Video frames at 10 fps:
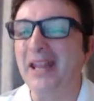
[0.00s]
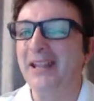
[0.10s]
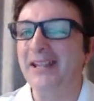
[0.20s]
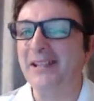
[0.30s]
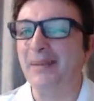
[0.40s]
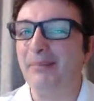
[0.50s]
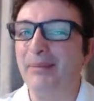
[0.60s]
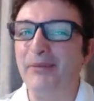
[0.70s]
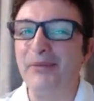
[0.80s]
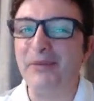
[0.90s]
Some
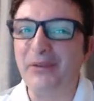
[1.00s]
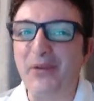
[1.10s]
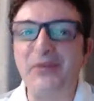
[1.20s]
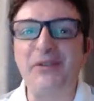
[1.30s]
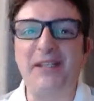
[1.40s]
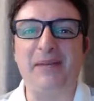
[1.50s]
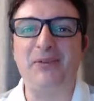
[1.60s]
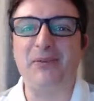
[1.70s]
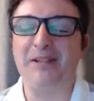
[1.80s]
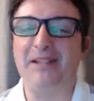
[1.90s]
people don't seem
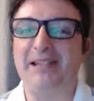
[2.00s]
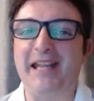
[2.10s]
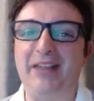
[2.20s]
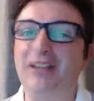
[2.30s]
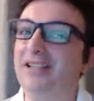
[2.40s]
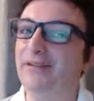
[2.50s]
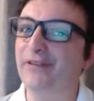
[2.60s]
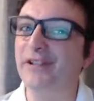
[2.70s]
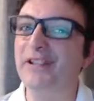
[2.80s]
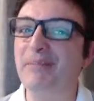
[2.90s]
to understand the
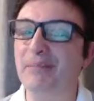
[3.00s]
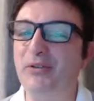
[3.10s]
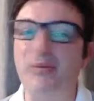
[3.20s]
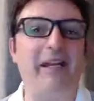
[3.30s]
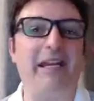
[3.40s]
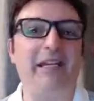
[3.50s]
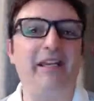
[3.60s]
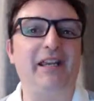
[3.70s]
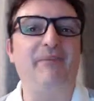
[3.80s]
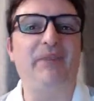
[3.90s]
difference between
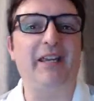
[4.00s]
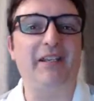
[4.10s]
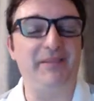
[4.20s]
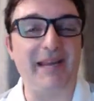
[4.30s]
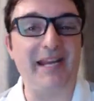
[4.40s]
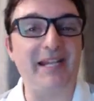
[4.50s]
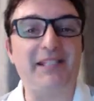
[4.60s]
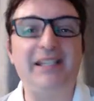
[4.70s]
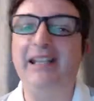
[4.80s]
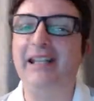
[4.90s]
a debate
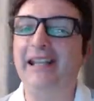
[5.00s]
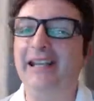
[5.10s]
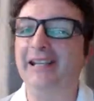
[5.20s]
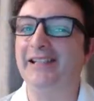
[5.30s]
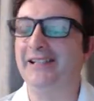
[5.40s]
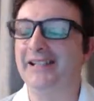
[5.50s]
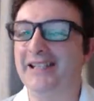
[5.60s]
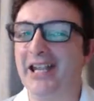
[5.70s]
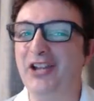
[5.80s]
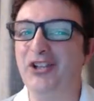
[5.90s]
and a
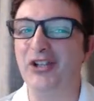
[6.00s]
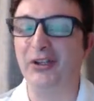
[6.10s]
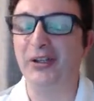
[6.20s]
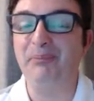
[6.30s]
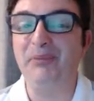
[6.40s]
discussion,